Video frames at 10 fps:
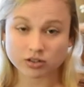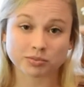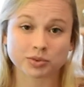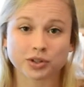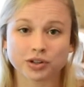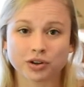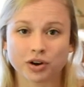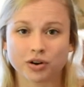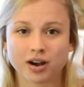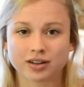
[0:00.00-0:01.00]
So I'm going to go
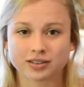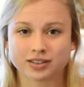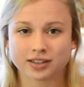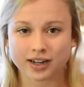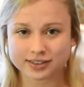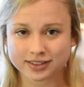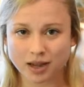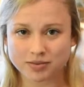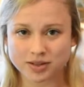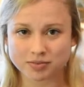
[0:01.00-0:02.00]
on to the next
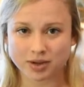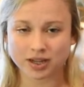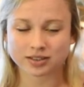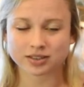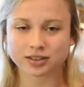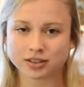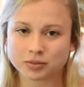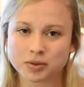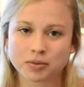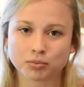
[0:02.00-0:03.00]
steps and paint a little
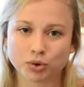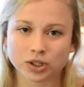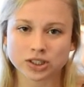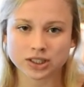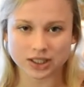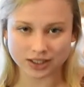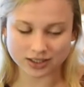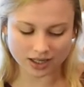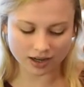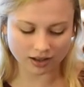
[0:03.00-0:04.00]
bit more
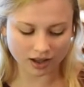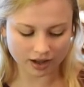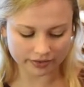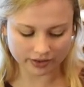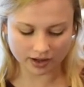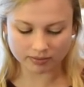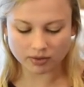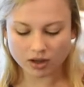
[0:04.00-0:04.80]
detail on them.